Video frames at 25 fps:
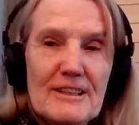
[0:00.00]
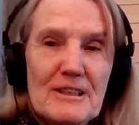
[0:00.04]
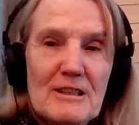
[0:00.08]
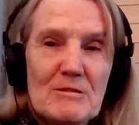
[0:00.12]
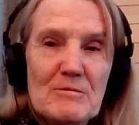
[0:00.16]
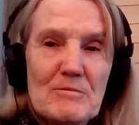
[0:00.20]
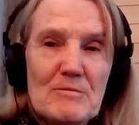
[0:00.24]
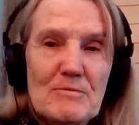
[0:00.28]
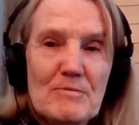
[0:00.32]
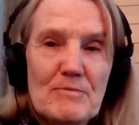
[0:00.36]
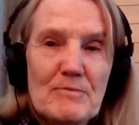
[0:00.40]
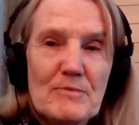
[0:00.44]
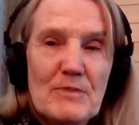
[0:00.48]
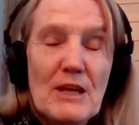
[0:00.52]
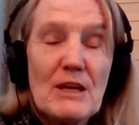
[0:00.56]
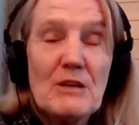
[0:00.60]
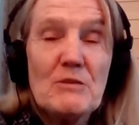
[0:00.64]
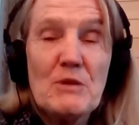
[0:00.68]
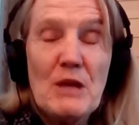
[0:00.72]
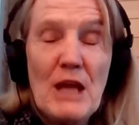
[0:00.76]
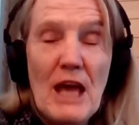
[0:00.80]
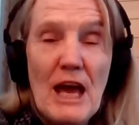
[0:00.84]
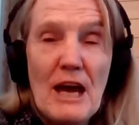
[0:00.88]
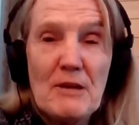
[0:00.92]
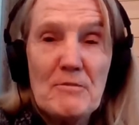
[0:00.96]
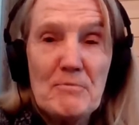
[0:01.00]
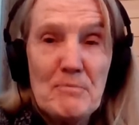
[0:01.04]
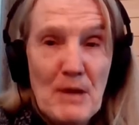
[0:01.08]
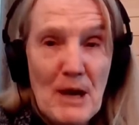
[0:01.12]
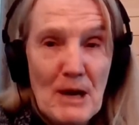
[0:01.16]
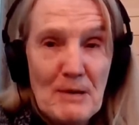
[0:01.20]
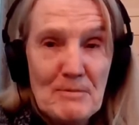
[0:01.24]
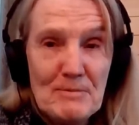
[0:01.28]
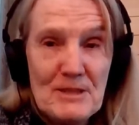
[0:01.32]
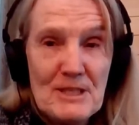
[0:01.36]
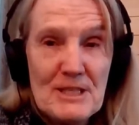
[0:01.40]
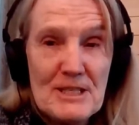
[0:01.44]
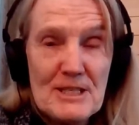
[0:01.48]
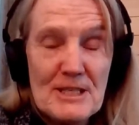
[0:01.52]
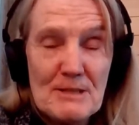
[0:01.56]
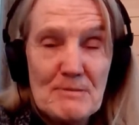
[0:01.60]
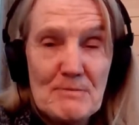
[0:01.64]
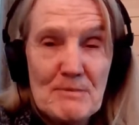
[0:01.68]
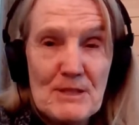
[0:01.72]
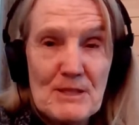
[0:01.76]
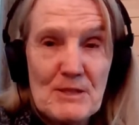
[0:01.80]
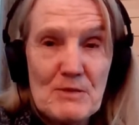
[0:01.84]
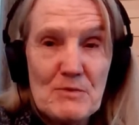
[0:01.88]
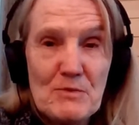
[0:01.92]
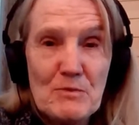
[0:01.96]
And we had
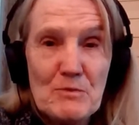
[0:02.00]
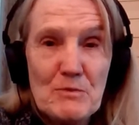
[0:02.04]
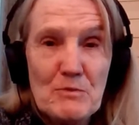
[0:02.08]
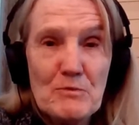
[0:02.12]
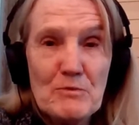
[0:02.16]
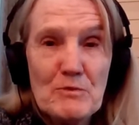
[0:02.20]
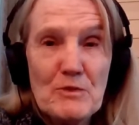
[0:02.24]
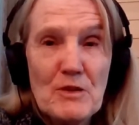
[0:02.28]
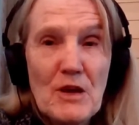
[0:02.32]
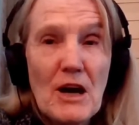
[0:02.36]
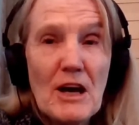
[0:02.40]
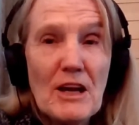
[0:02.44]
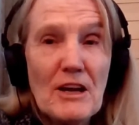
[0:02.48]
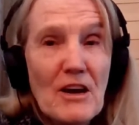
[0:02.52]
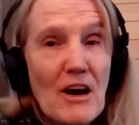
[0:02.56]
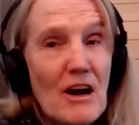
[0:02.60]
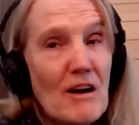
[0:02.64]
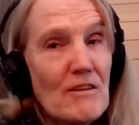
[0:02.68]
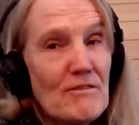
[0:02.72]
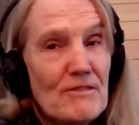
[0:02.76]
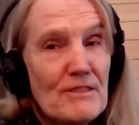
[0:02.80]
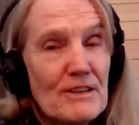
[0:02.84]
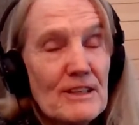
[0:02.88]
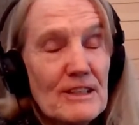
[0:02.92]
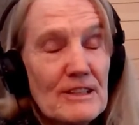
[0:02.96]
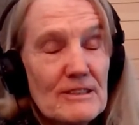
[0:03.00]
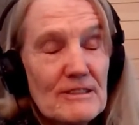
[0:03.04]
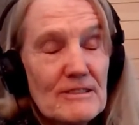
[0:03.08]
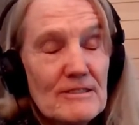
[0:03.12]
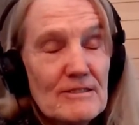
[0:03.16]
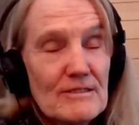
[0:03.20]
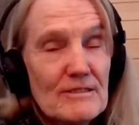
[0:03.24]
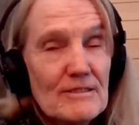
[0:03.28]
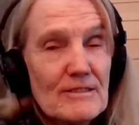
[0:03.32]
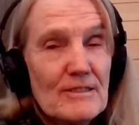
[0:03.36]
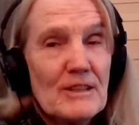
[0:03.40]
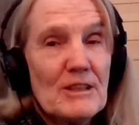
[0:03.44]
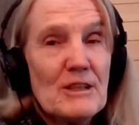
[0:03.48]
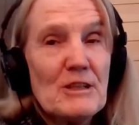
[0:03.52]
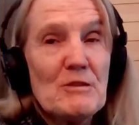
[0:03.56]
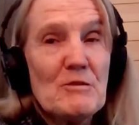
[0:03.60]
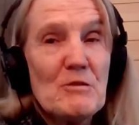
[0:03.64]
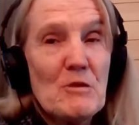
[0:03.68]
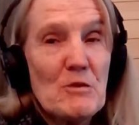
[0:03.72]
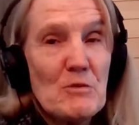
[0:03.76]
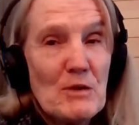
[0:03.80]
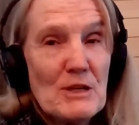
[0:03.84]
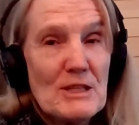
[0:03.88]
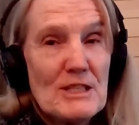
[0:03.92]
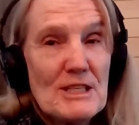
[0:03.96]
baptisms, not often,
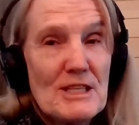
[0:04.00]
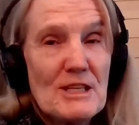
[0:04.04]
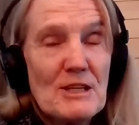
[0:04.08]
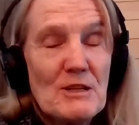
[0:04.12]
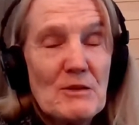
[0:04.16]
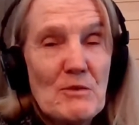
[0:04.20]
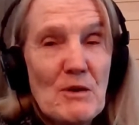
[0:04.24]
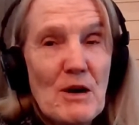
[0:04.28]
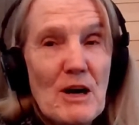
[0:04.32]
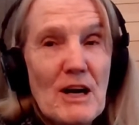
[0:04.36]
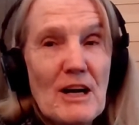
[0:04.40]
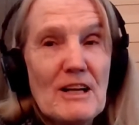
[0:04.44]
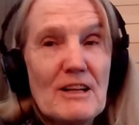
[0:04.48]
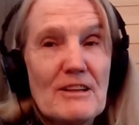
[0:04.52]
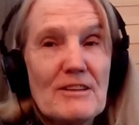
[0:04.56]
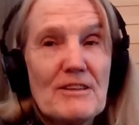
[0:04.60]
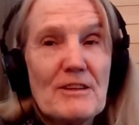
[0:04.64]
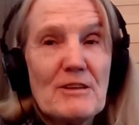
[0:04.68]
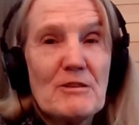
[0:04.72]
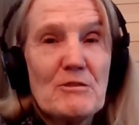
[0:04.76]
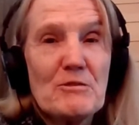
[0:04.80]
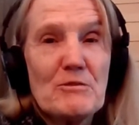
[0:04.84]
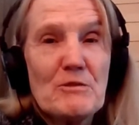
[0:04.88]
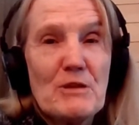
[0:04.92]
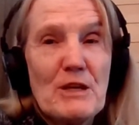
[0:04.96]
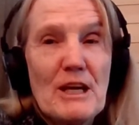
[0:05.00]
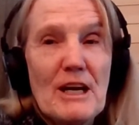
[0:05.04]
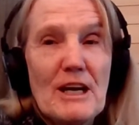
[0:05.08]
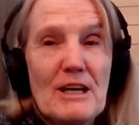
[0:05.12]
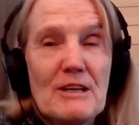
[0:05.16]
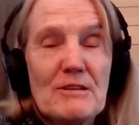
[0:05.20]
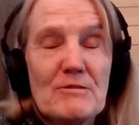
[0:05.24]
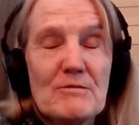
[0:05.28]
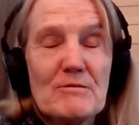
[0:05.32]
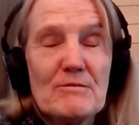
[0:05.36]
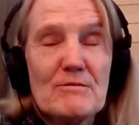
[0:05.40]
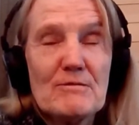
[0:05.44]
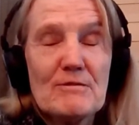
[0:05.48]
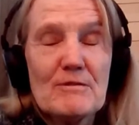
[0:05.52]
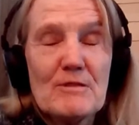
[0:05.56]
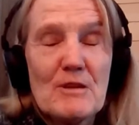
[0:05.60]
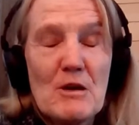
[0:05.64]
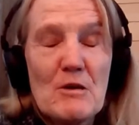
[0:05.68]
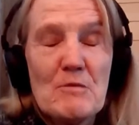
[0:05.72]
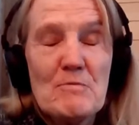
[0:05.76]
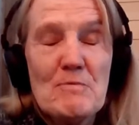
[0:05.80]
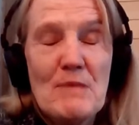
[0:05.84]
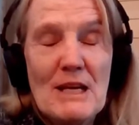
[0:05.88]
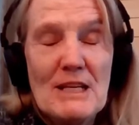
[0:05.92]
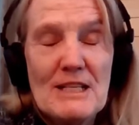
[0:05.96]
but once in a while. We had
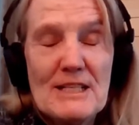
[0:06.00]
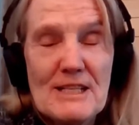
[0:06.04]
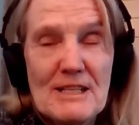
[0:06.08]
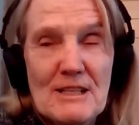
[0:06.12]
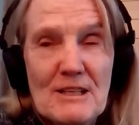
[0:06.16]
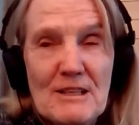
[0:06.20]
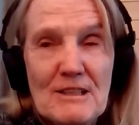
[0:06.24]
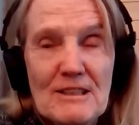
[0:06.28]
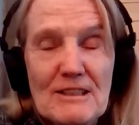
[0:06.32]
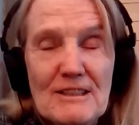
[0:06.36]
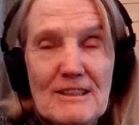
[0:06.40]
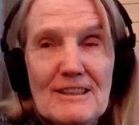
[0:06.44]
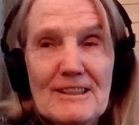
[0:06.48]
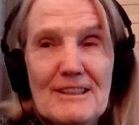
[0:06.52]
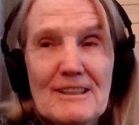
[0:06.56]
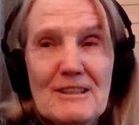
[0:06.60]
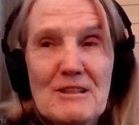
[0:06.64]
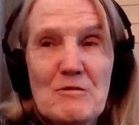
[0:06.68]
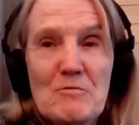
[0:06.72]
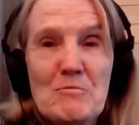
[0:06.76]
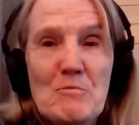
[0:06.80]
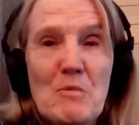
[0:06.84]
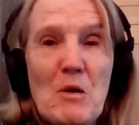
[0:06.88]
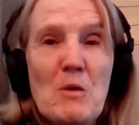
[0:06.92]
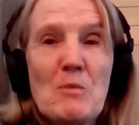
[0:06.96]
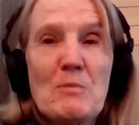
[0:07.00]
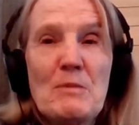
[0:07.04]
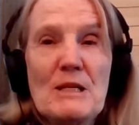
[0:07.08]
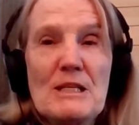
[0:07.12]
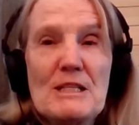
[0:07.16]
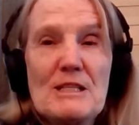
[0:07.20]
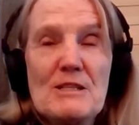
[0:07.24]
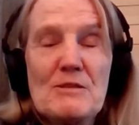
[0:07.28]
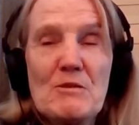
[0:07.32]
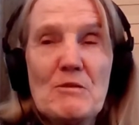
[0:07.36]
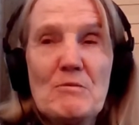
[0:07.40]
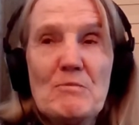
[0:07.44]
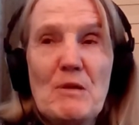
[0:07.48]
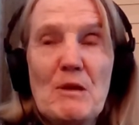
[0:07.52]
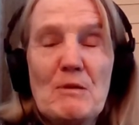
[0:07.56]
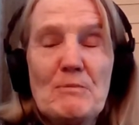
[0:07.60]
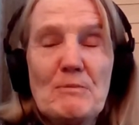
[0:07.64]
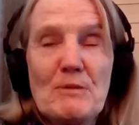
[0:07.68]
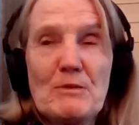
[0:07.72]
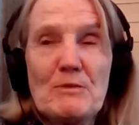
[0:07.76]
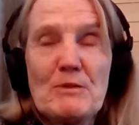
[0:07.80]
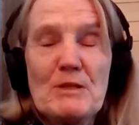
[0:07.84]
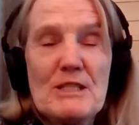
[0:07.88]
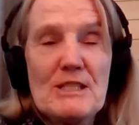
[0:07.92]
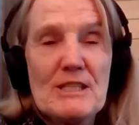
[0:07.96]
amazing moments when
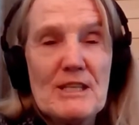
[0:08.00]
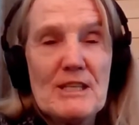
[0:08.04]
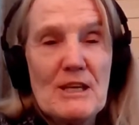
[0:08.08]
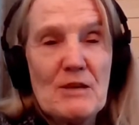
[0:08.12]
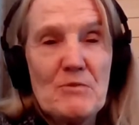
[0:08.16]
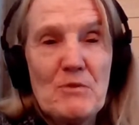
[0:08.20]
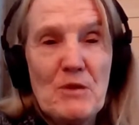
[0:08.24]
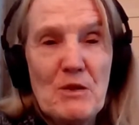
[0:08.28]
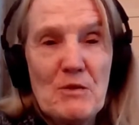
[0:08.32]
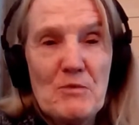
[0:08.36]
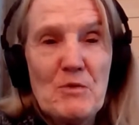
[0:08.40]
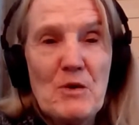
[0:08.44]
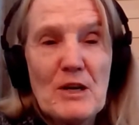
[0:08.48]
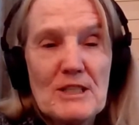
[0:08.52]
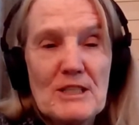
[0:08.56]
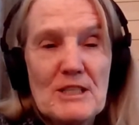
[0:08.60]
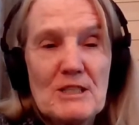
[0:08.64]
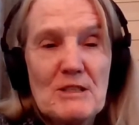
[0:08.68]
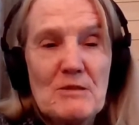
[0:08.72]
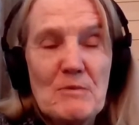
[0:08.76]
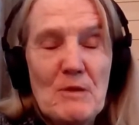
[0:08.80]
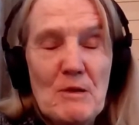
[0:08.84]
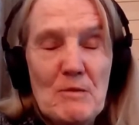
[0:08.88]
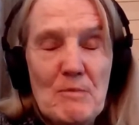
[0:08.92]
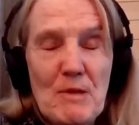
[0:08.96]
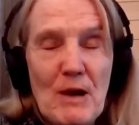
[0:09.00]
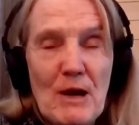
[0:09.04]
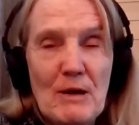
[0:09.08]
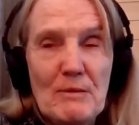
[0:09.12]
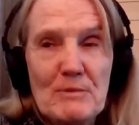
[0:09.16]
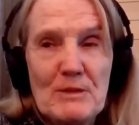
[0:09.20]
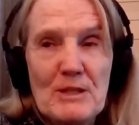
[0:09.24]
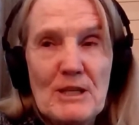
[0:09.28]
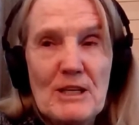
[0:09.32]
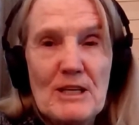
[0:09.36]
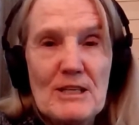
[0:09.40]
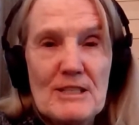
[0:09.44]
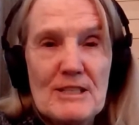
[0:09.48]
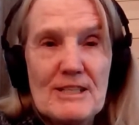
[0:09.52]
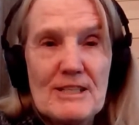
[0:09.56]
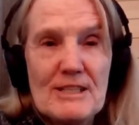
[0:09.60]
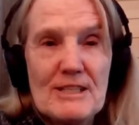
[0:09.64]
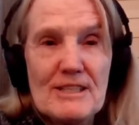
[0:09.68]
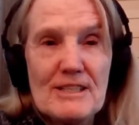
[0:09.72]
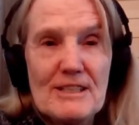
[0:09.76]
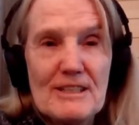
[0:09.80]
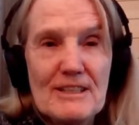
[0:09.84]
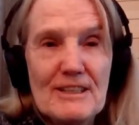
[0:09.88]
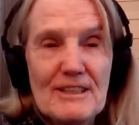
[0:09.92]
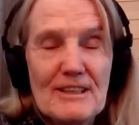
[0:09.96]
people would say, "We want to be
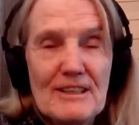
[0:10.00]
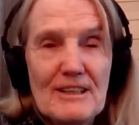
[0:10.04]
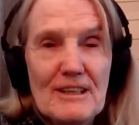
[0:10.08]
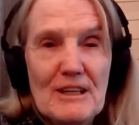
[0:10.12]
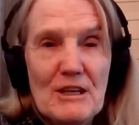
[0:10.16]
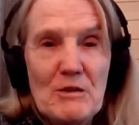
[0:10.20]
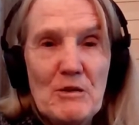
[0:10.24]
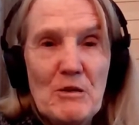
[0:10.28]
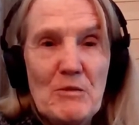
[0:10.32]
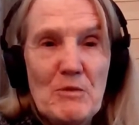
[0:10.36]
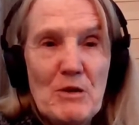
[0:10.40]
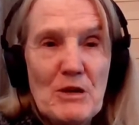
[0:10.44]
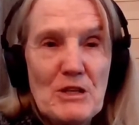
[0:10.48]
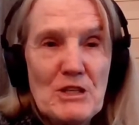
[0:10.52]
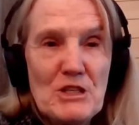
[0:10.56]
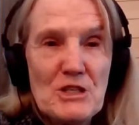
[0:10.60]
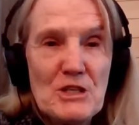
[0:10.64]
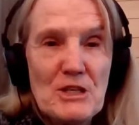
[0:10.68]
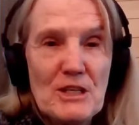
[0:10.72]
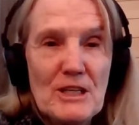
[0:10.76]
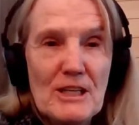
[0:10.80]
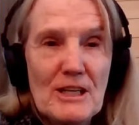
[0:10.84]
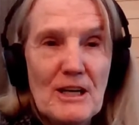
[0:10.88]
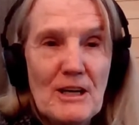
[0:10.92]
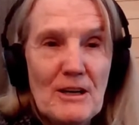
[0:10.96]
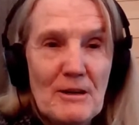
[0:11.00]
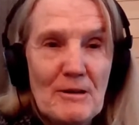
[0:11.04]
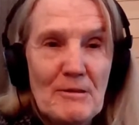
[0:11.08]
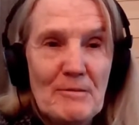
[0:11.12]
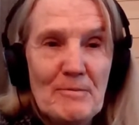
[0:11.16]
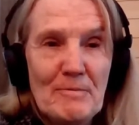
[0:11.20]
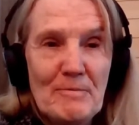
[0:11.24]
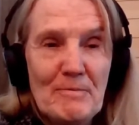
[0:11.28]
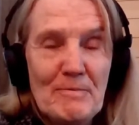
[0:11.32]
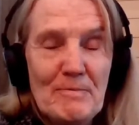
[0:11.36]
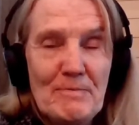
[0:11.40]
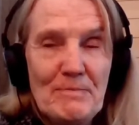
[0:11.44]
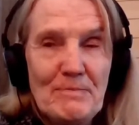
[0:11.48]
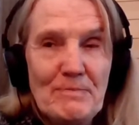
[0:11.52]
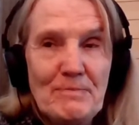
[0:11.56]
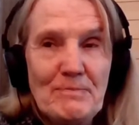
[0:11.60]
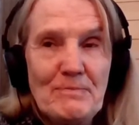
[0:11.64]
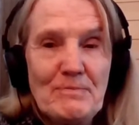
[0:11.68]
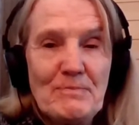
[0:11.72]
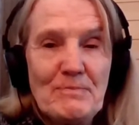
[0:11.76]
baptized, and we want you to come."